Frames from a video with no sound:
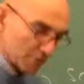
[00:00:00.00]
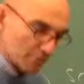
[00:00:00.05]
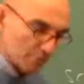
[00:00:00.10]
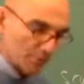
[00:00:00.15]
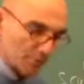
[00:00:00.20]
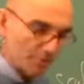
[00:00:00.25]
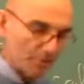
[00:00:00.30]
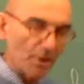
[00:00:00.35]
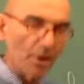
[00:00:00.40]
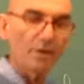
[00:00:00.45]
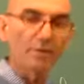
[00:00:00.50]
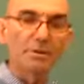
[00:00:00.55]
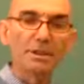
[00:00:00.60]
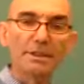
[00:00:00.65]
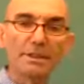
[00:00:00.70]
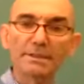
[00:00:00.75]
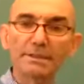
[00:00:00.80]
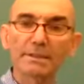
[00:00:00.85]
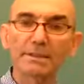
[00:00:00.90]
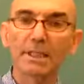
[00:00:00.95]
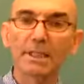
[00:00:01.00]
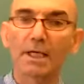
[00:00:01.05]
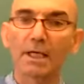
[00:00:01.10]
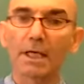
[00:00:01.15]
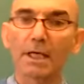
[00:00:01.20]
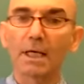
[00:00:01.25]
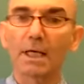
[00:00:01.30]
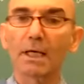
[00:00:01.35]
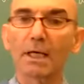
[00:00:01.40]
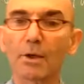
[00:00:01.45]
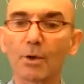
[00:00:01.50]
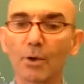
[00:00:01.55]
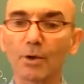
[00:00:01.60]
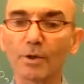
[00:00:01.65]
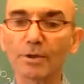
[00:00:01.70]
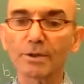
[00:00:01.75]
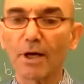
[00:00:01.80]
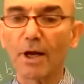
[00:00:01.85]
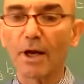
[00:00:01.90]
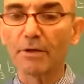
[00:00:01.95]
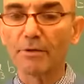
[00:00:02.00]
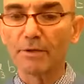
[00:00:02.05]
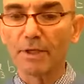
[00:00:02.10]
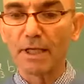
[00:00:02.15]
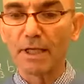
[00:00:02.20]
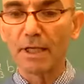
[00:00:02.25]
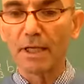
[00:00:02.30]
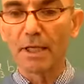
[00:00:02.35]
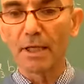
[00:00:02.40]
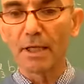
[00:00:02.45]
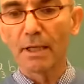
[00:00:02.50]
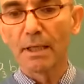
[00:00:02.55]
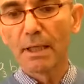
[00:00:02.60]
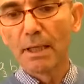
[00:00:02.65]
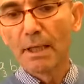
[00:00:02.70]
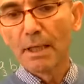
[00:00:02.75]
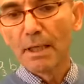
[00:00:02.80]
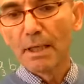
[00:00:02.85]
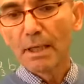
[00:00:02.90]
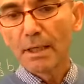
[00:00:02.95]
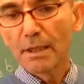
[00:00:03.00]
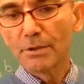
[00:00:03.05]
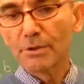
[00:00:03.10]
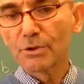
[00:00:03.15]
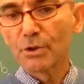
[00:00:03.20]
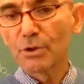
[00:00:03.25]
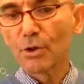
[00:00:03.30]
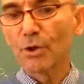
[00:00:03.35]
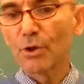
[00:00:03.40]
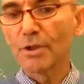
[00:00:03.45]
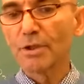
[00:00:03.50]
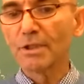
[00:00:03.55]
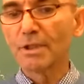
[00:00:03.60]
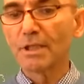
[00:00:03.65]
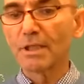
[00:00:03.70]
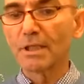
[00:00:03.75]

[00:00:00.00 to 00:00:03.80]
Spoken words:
to start this course. I really enjoyed